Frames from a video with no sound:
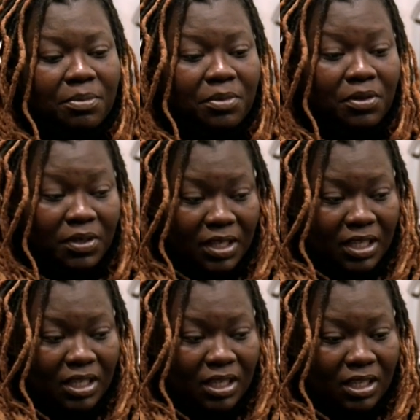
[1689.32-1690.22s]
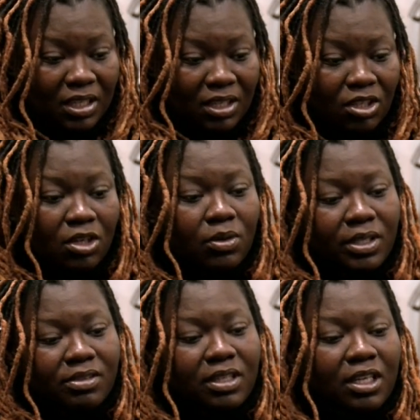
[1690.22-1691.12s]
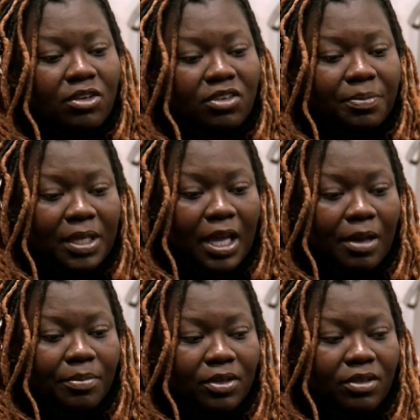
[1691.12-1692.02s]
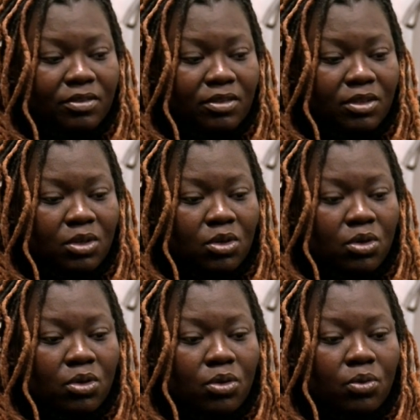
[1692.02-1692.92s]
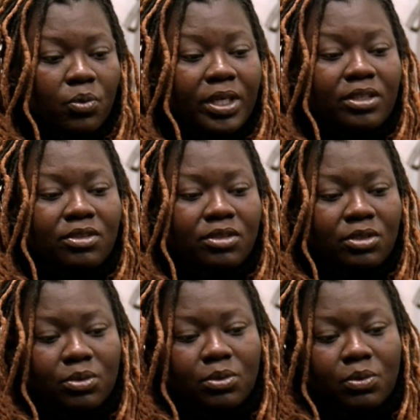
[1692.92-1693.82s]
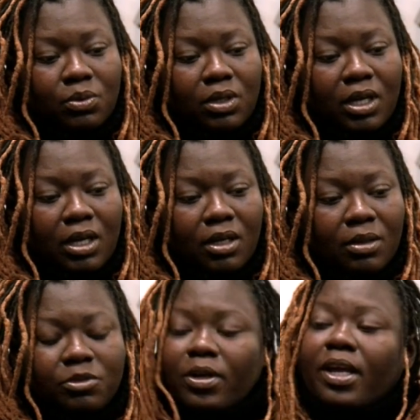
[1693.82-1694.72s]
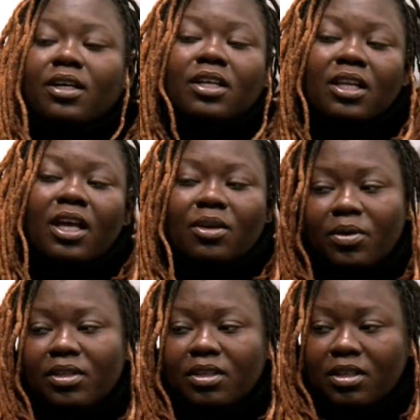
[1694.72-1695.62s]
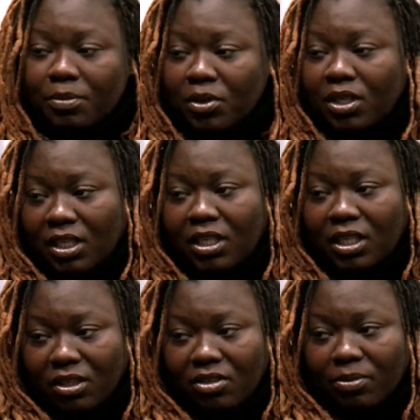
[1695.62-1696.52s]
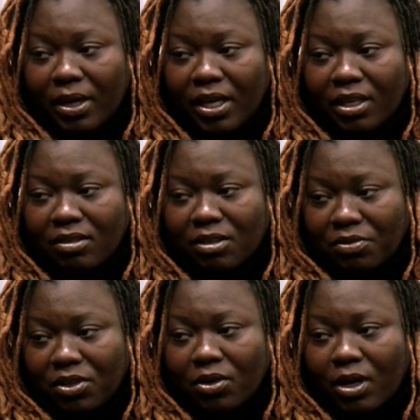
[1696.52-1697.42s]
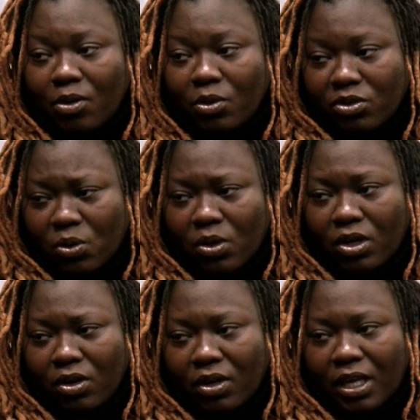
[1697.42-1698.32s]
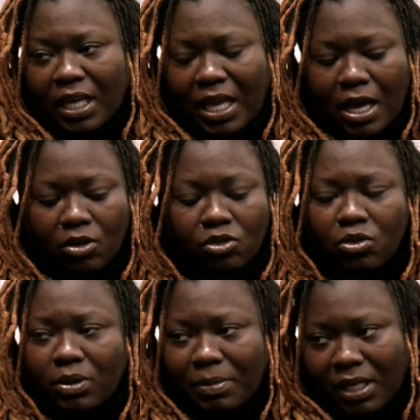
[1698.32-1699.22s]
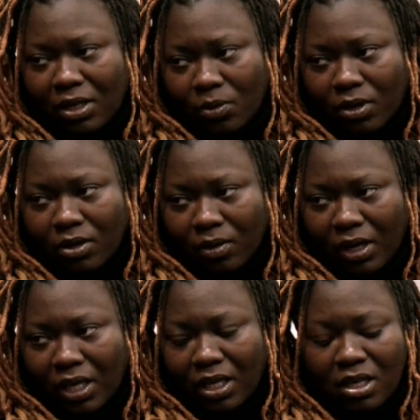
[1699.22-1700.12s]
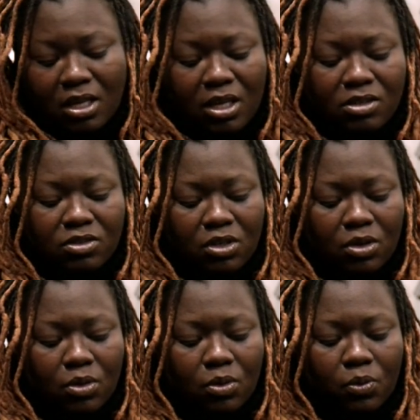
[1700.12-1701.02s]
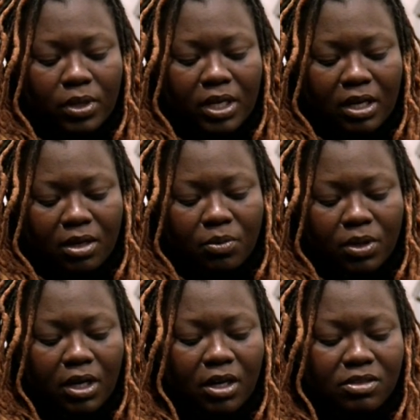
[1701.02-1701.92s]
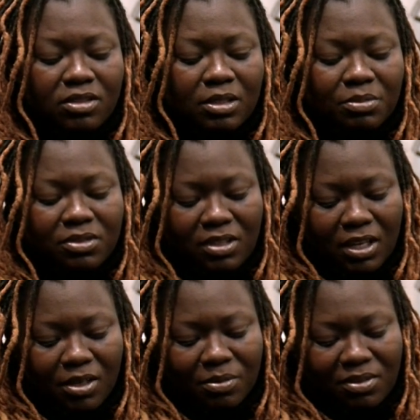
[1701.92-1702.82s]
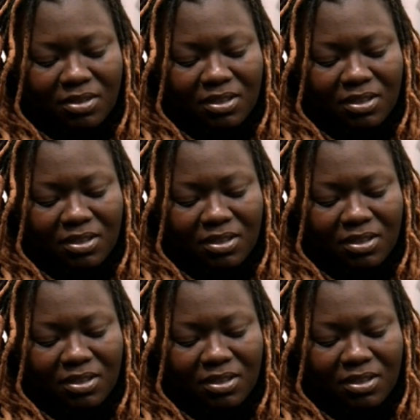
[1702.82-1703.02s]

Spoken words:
Community, you know, because in North Minneapolis, we do try to connect with the community leaders, right, to figure out what's going on and how do we make it work, right? So what are some steps